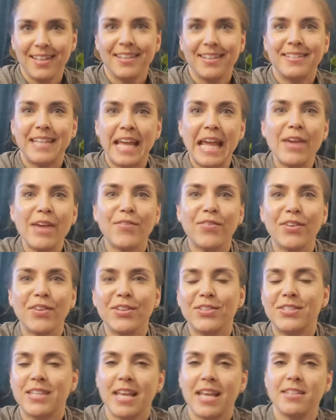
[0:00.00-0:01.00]
Dave
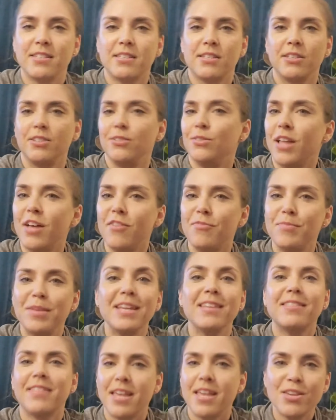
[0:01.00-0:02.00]
says, you love
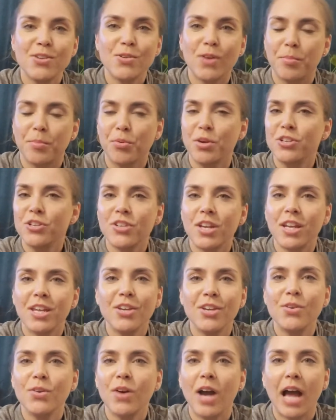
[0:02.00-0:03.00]
me. Thank you. I appreciate
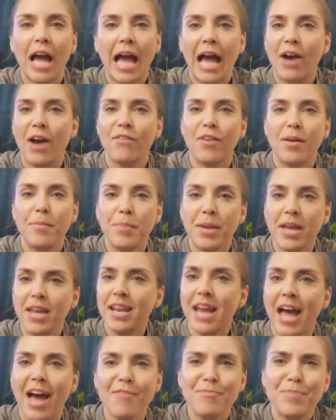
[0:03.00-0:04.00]
you. How have I
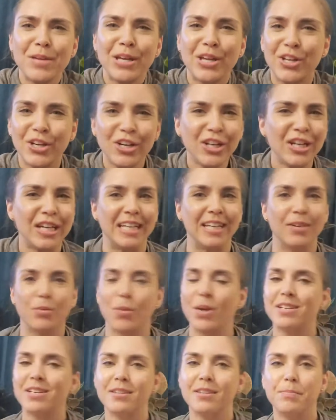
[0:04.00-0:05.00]
been? I've been good.
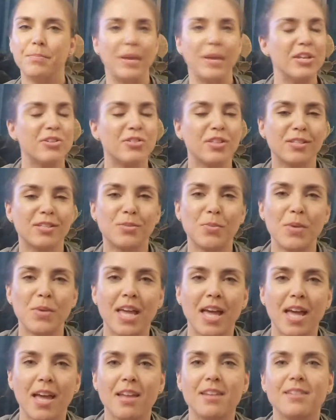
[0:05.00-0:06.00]
Went to the beach this
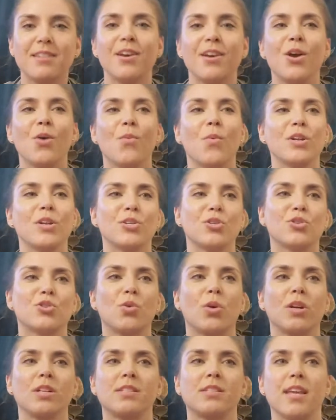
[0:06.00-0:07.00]
weekend. Went to
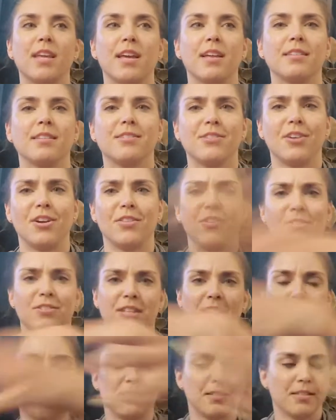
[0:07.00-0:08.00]
Short Sand. Sorry, there's
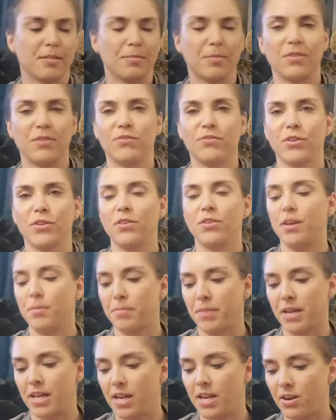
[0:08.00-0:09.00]
like something floating in
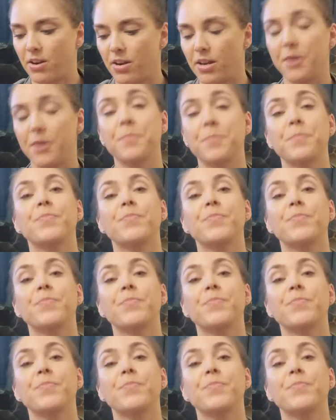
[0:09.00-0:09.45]
my air here.